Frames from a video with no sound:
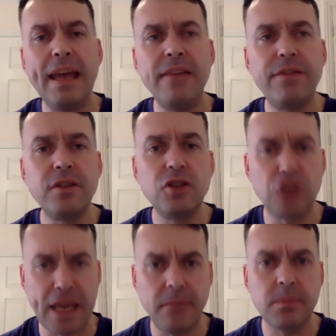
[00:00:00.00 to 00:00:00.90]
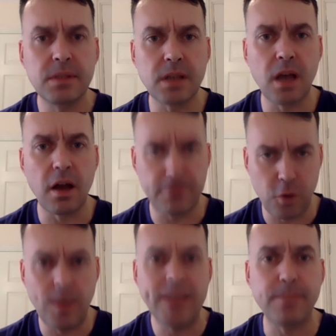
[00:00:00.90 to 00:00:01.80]
Ethan James uh, a
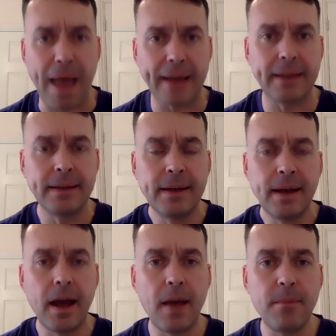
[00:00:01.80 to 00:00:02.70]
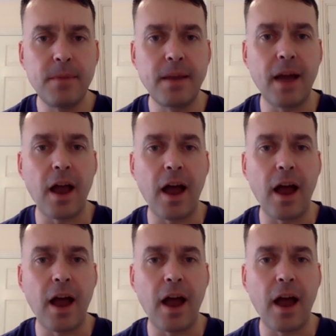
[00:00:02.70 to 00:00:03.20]
few weeks back. Um, yeah, that's